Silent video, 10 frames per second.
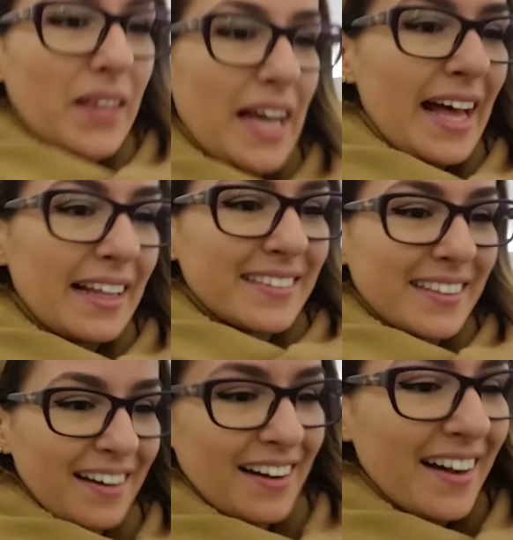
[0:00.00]
and
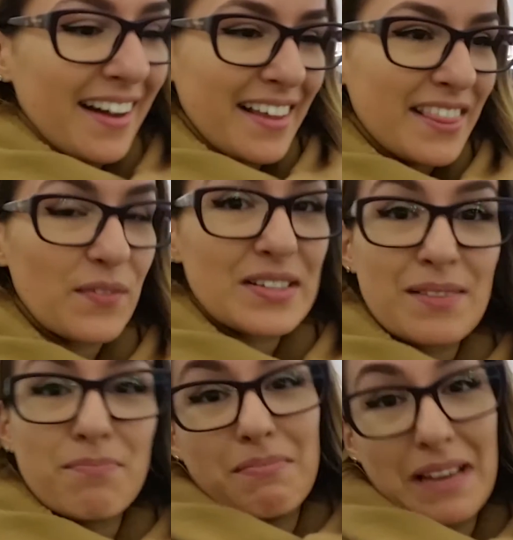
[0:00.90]
there is a
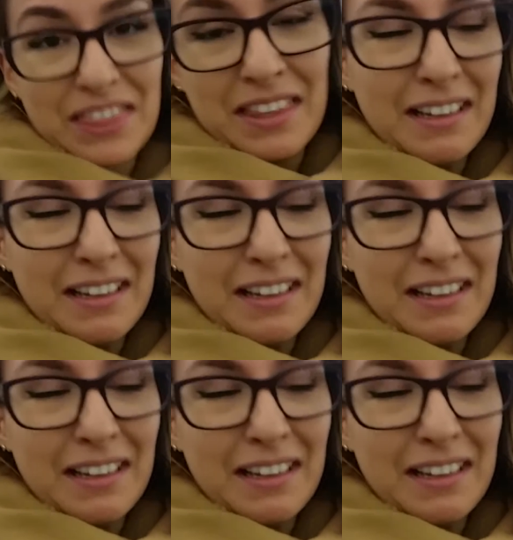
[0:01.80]
myth.